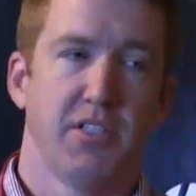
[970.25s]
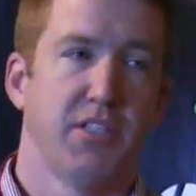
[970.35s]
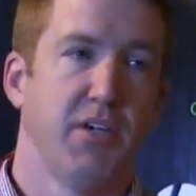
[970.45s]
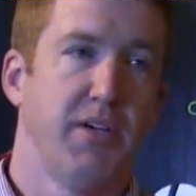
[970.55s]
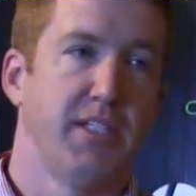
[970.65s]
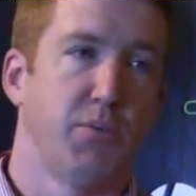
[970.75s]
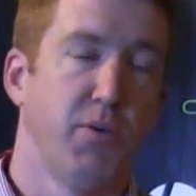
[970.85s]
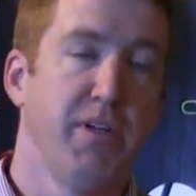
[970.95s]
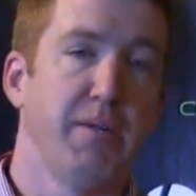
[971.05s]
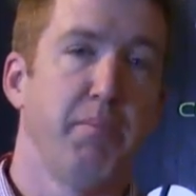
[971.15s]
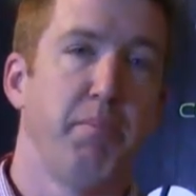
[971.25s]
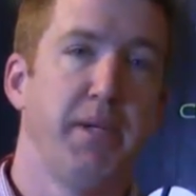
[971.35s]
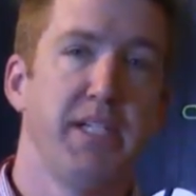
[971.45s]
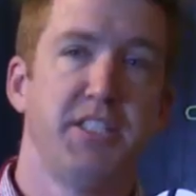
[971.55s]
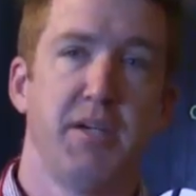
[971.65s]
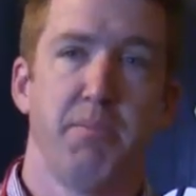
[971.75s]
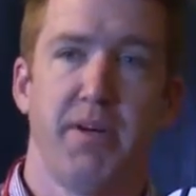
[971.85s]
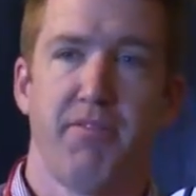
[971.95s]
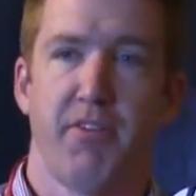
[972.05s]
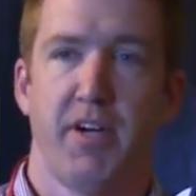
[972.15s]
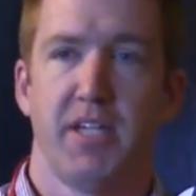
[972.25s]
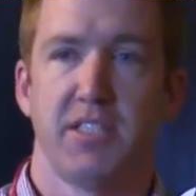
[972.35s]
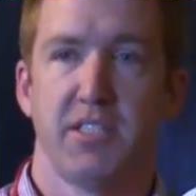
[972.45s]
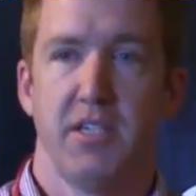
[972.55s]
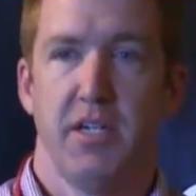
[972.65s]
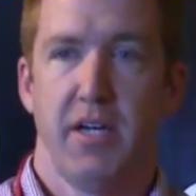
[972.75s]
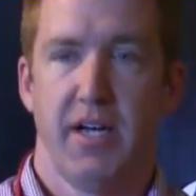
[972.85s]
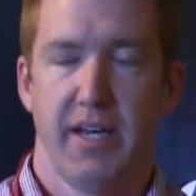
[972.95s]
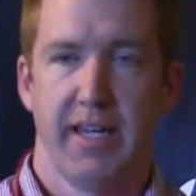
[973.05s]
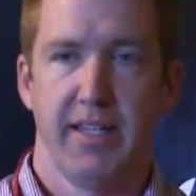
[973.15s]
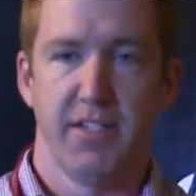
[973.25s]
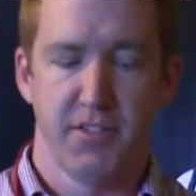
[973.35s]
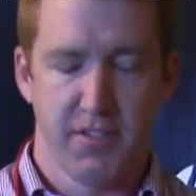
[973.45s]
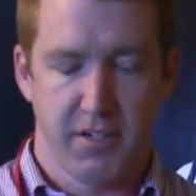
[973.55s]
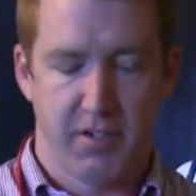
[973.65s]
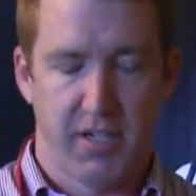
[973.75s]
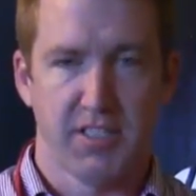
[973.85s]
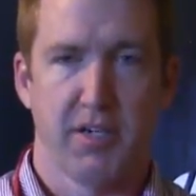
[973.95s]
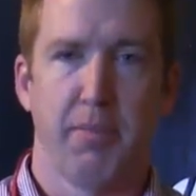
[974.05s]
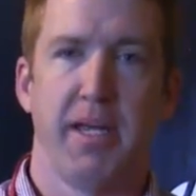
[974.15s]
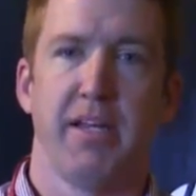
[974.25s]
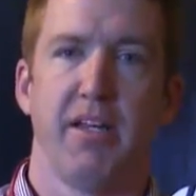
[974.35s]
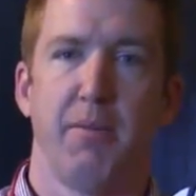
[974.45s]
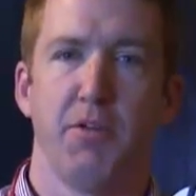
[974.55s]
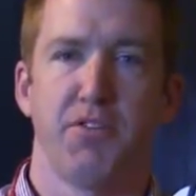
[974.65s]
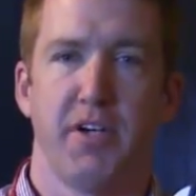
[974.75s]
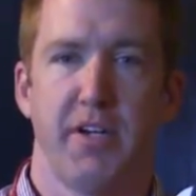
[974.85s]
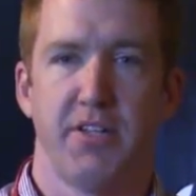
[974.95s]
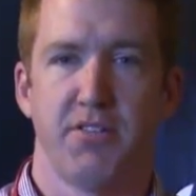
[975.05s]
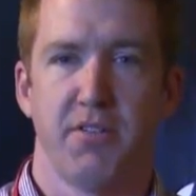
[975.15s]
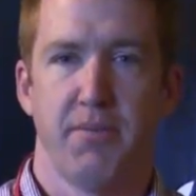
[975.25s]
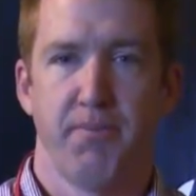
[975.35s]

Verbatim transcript: So it's really a big jump up for us. Uh, and again, this is across our P&W series.